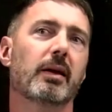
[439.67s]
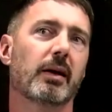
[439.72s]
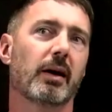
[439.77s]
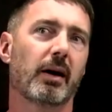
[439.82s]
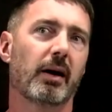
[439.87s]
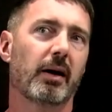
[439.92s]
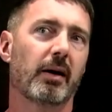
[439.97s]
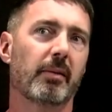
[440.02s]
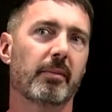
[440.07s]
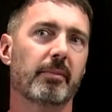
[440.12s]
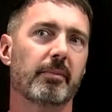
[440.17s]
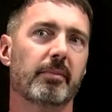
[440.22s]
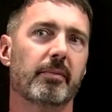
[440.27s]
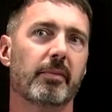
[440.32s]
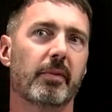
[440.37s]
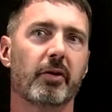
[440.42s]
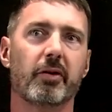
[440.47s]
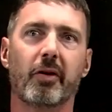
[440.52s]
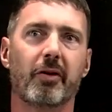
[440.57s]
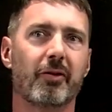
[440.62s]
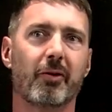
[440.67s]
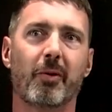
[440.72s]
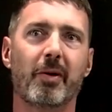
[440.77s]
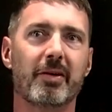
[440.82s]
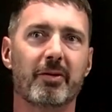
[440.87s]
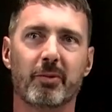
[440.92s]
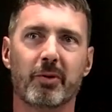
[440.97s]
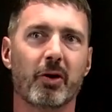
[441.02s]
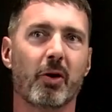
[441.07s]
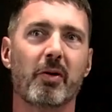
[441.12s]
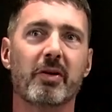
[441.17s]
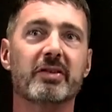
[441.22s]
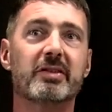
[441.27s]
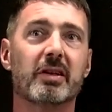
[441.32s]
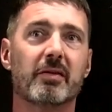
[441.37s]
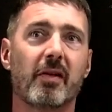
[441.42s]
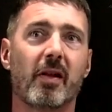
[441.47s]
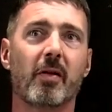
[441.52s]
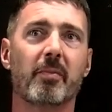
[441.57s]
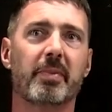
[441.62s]
We're always
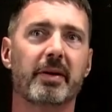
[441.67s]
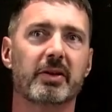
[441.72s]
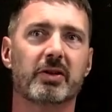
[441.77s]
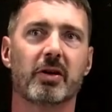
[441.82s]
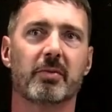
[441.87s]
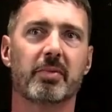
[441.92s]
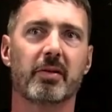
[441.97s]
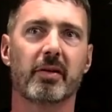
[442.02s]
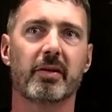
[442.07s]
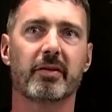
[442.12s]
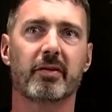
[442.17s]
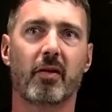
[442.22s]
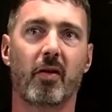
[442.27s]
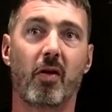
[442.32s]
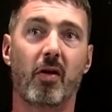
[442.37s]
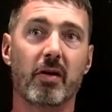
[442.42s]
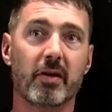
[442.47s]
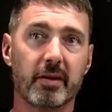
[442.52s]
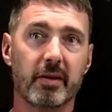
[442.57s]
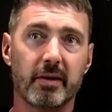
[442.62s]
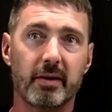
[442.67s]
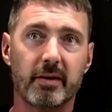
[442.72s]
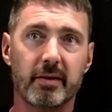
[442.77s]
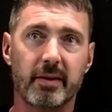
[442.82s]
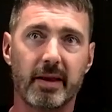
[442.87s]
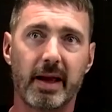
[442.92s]
developing turbulence along the